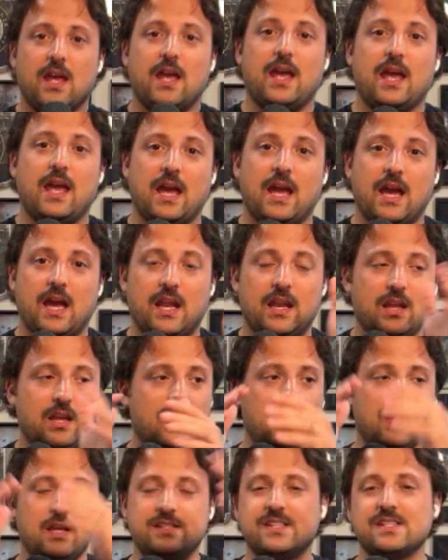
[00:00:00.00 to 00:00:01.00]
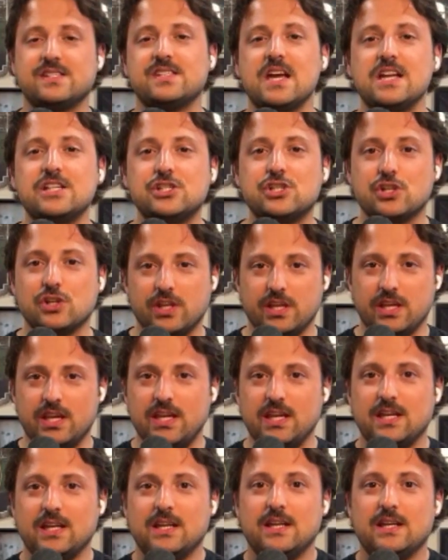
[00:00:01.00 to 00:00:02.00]
and it's
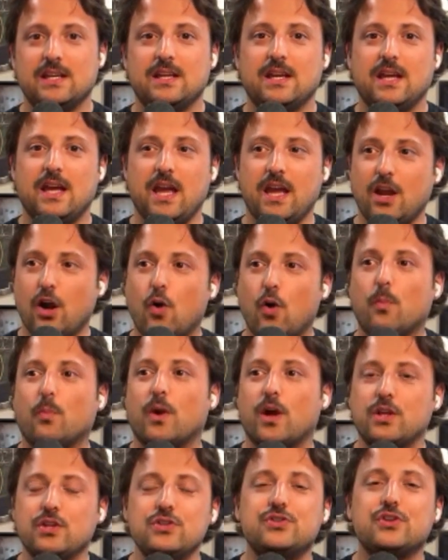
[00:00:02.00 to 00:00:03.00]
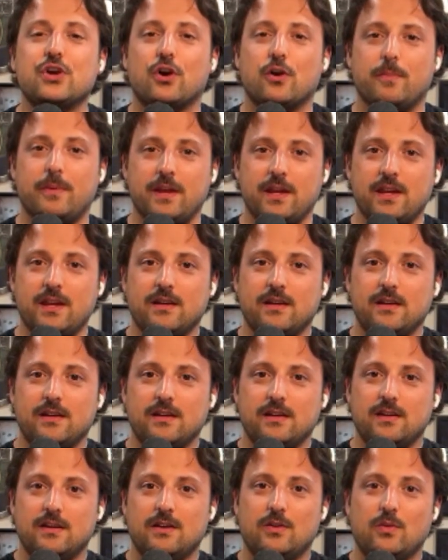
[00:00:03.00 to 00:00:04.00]
essentially a home run derby
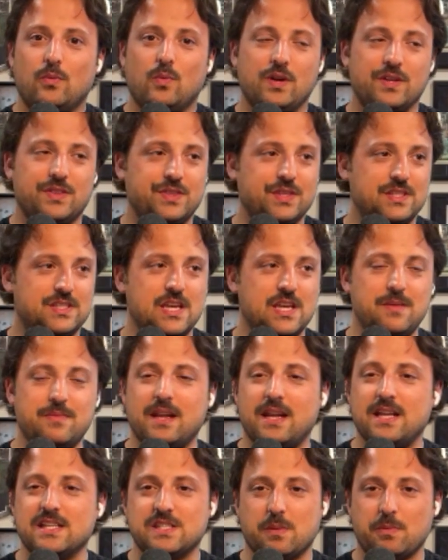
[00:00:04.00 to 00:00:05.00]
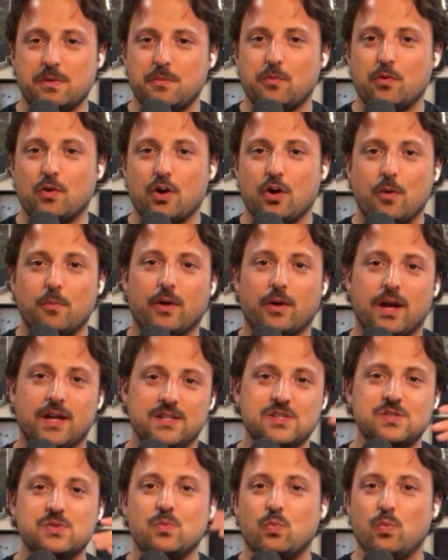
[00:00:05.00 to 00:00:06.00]
with the team that ends up with more home
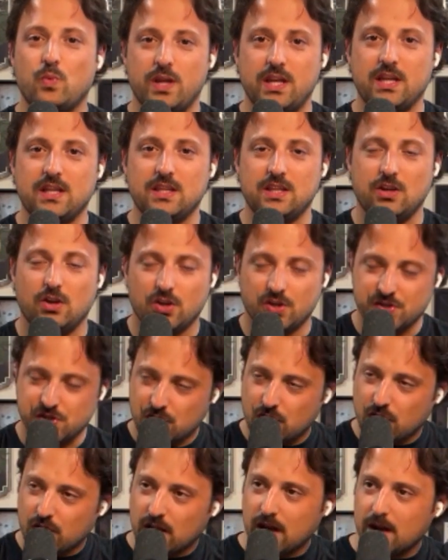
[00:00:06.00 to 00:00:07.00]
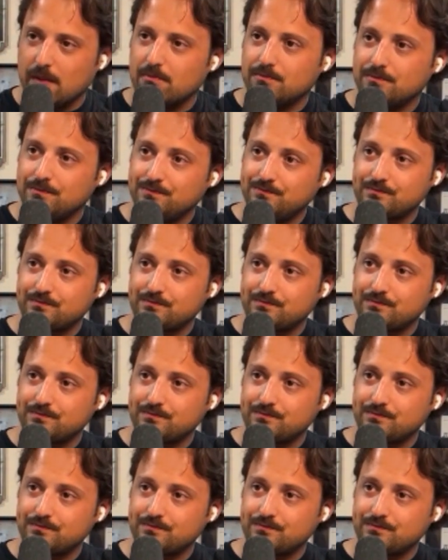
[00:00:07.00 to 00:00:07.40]
runs winning the All-Star game,